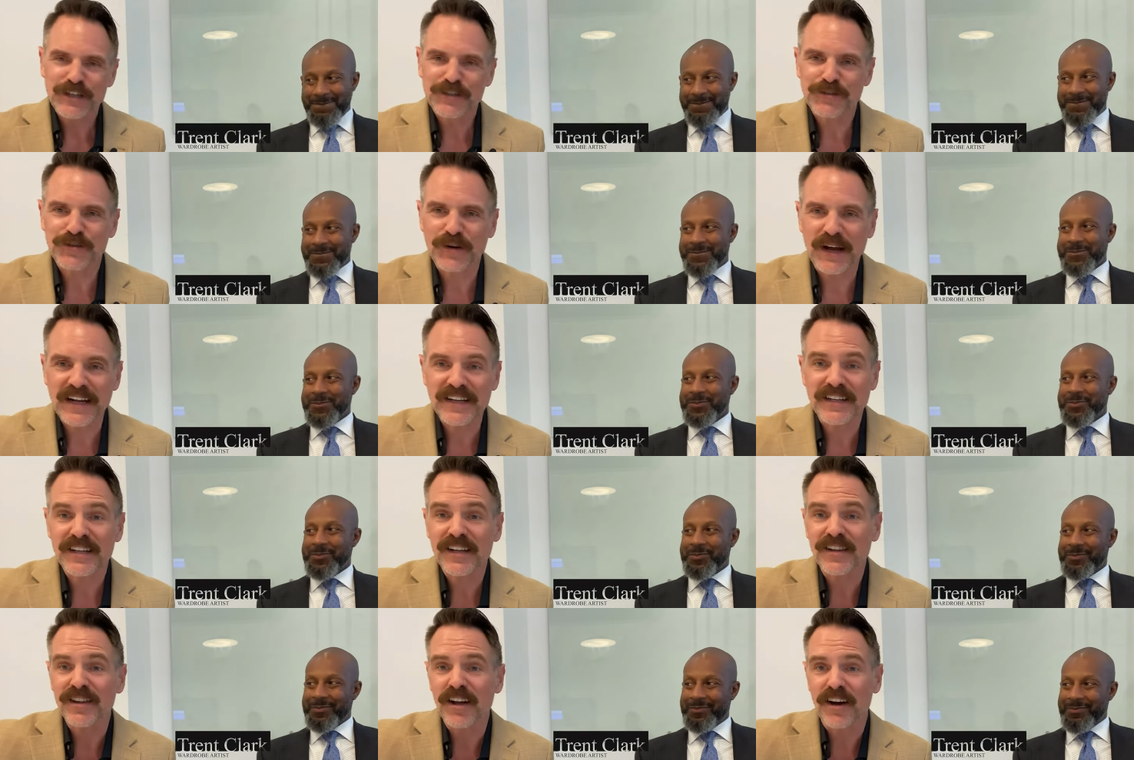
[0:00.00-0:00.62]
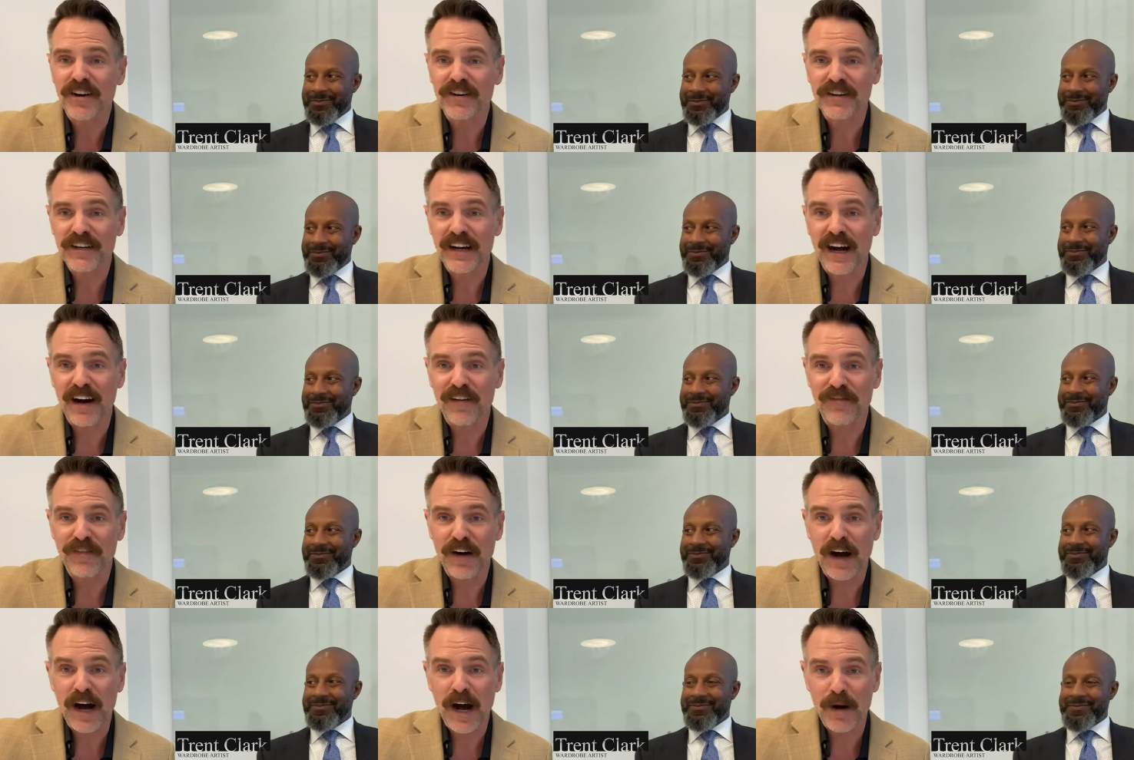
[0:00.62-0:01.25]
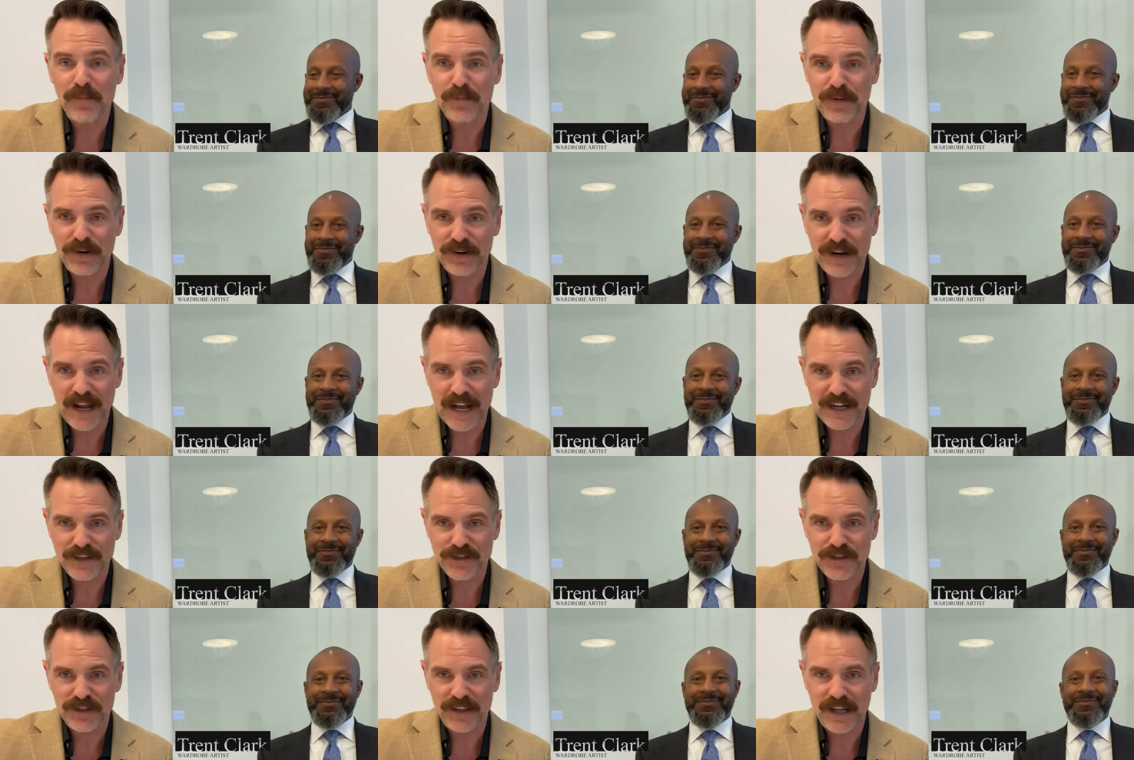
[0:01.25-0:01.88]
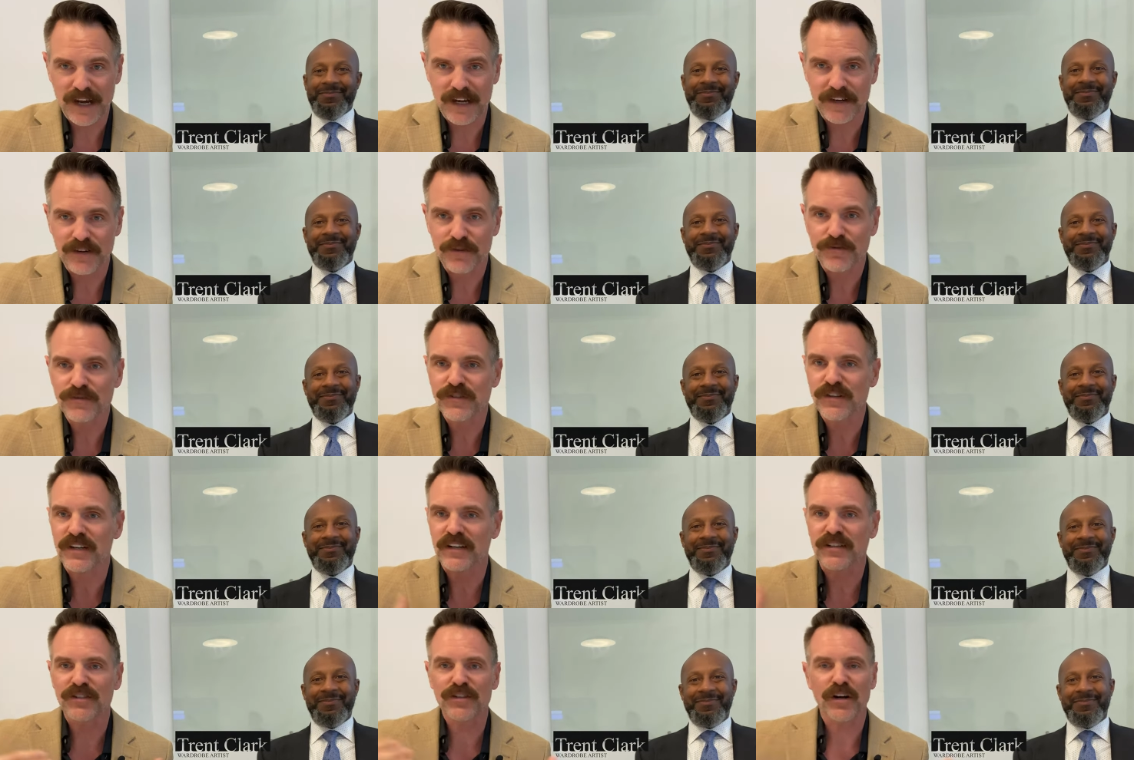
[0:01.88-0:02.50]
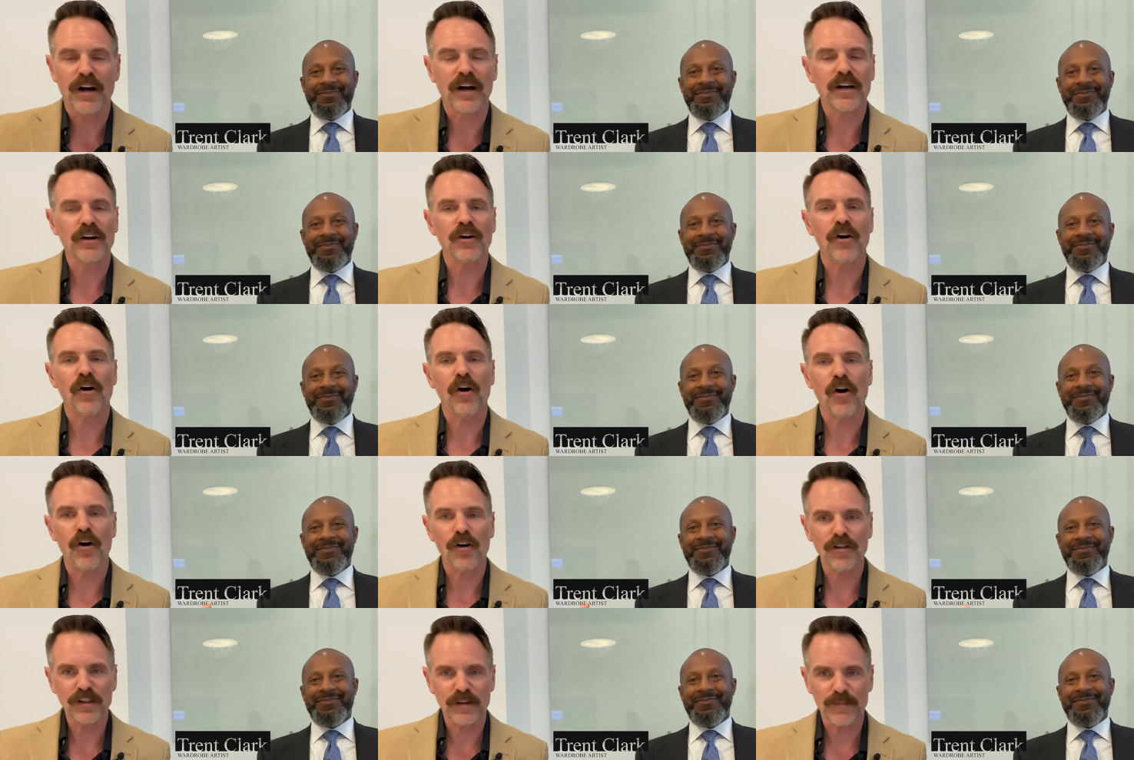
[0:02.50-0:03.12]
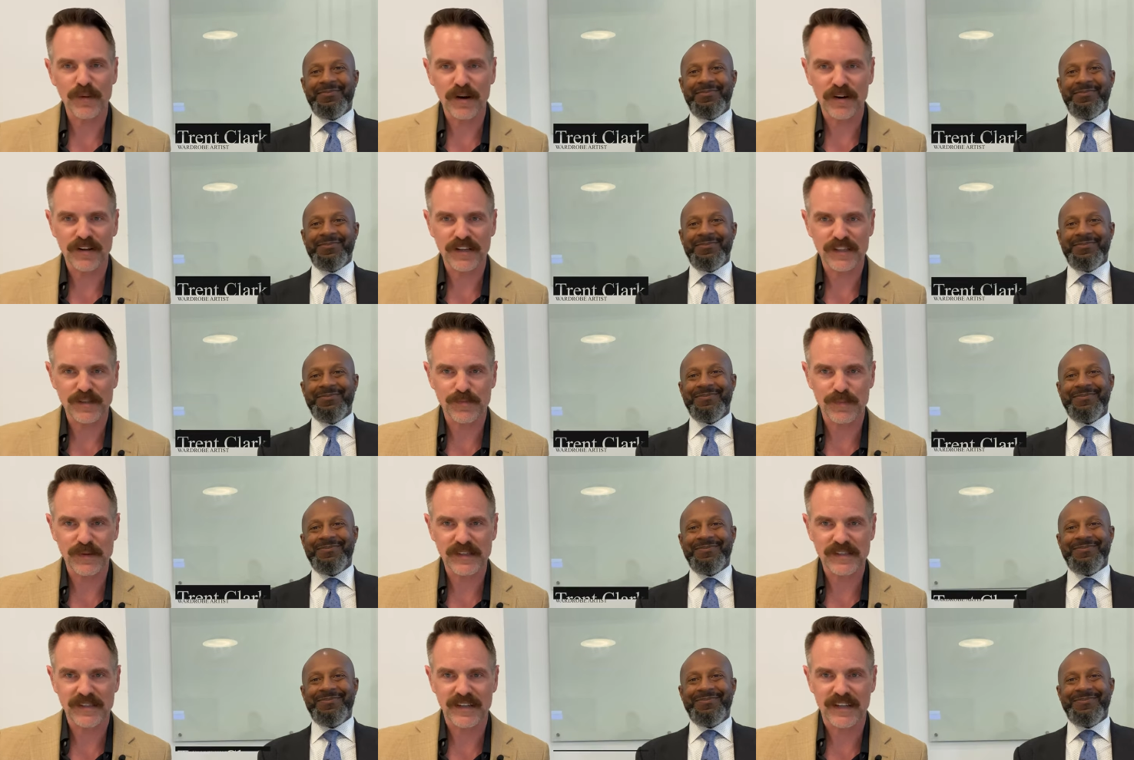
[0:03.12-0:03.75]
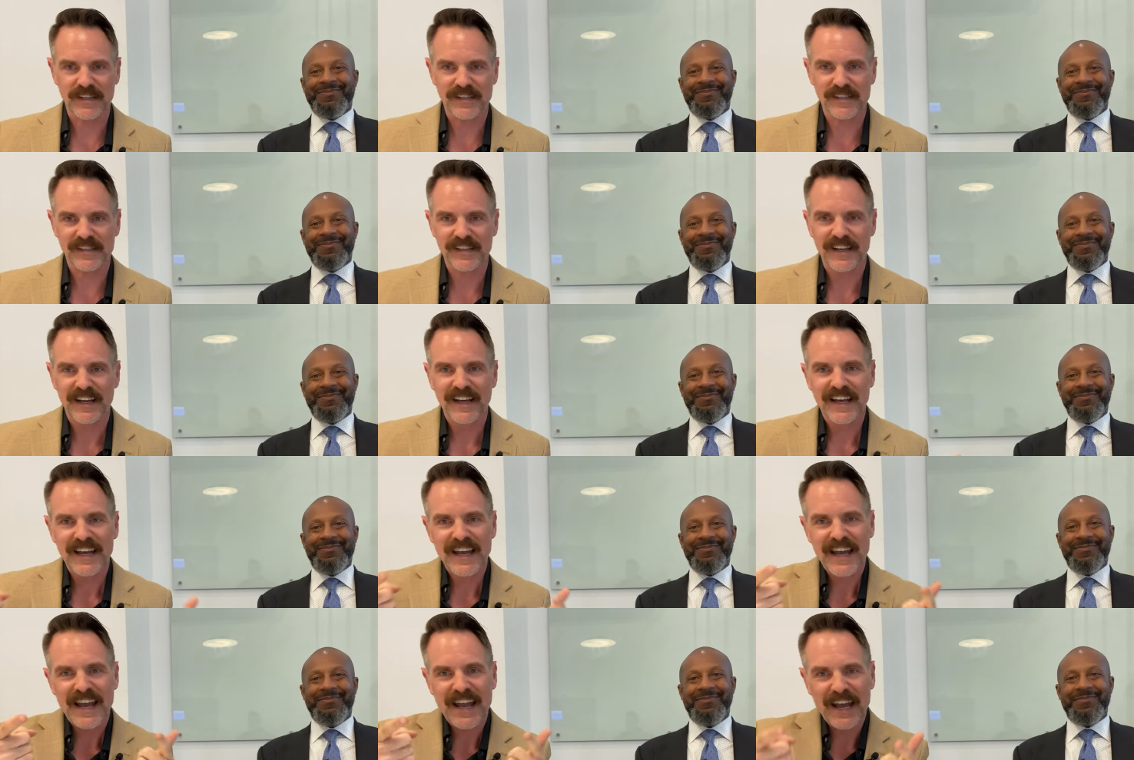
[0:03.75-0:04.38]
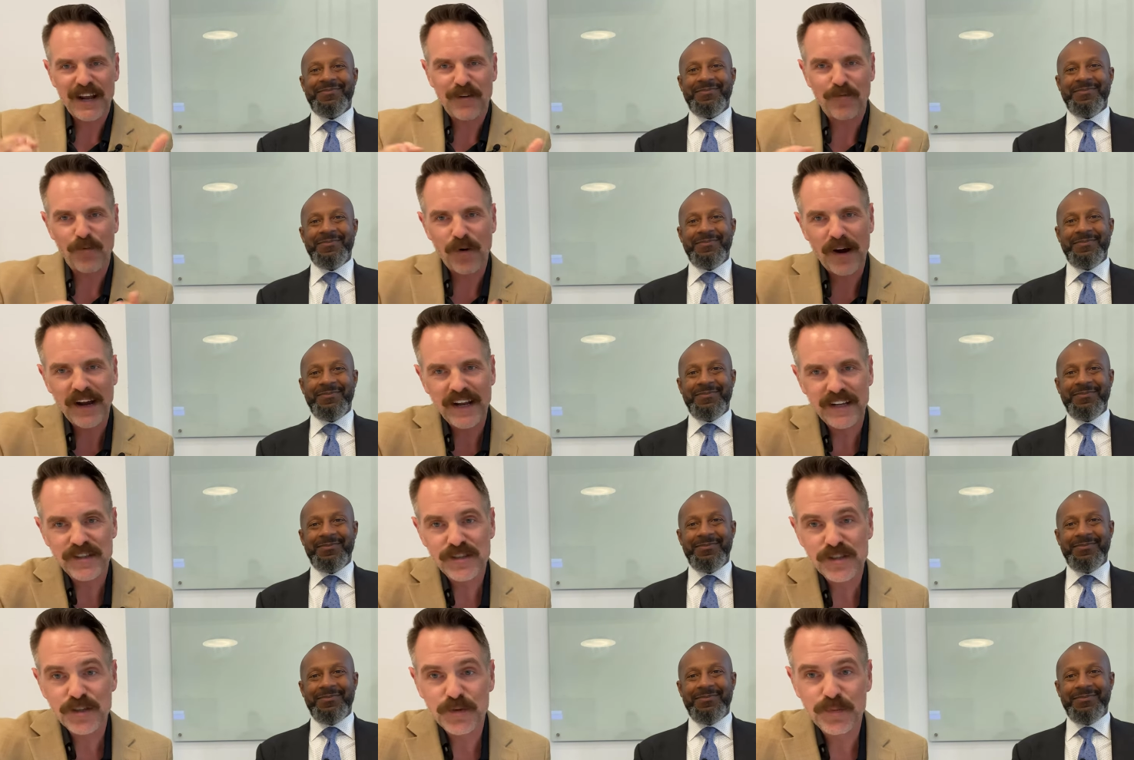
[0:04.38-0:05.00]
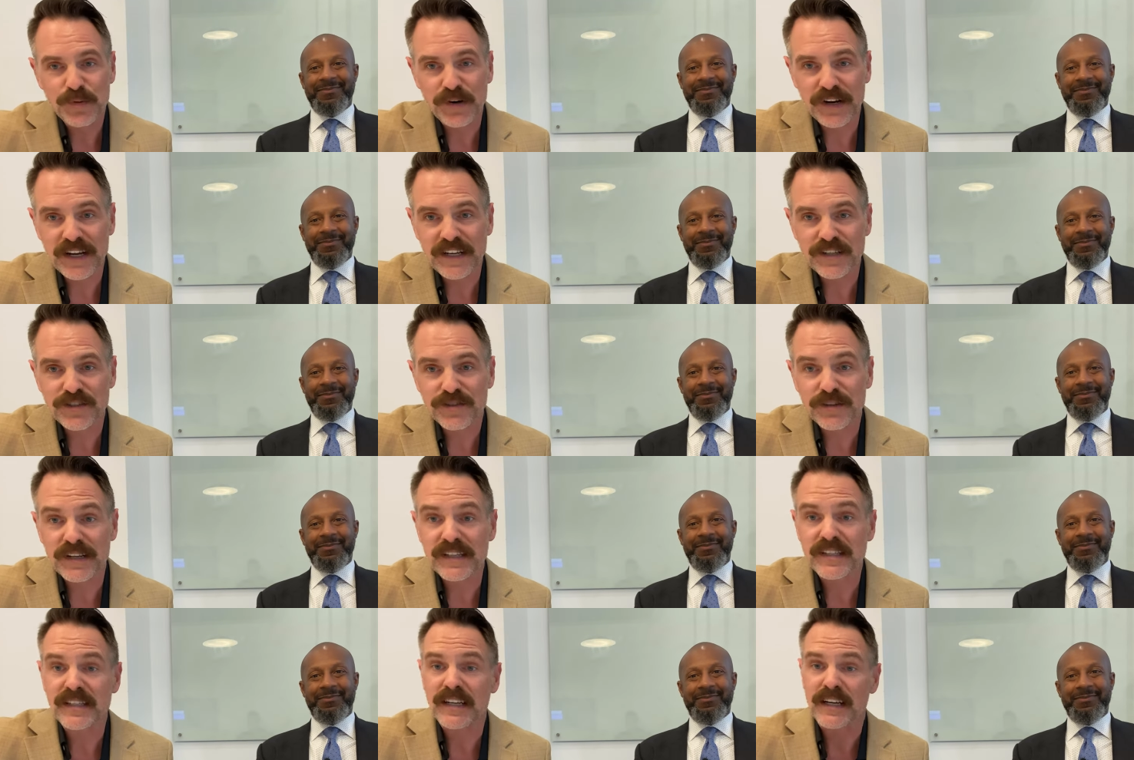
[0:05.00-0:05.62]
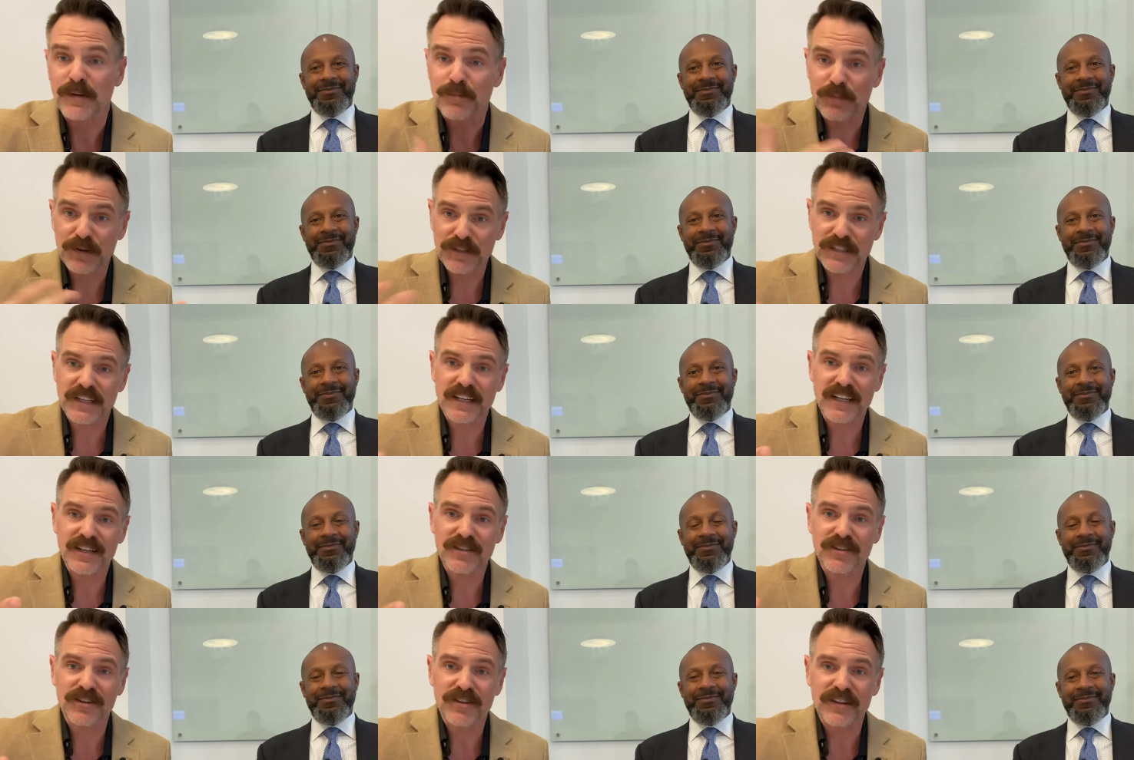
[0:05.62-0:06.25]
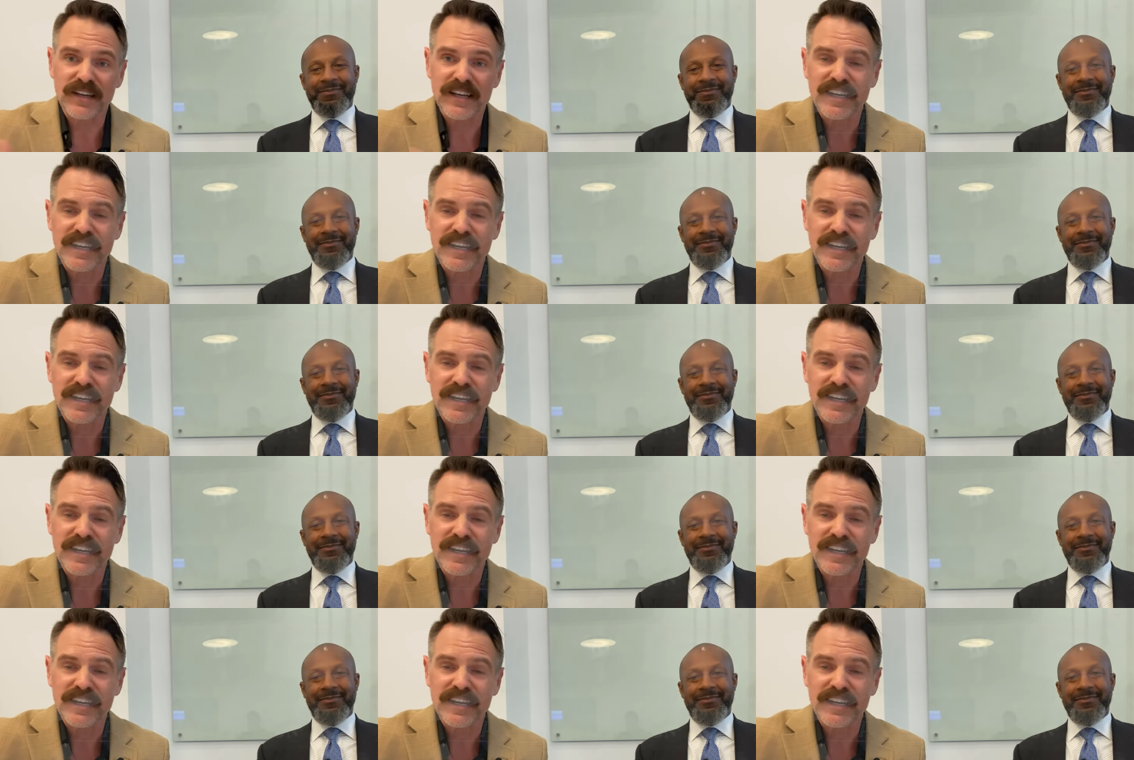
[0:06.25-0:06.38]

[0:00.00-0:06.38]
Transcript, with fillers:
Speaker 1: Trent Clark of Upper Echelon, who's going to talk all about his business and why it's super interesting, particularly